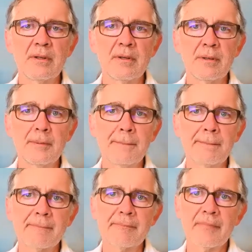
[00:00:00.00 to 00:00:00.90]

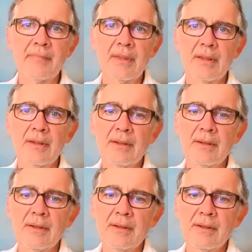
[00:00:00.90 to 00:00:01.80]

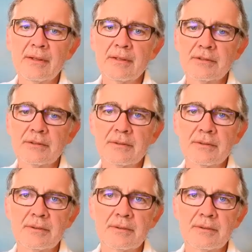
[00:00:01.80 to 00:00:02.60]
Nobody speaks.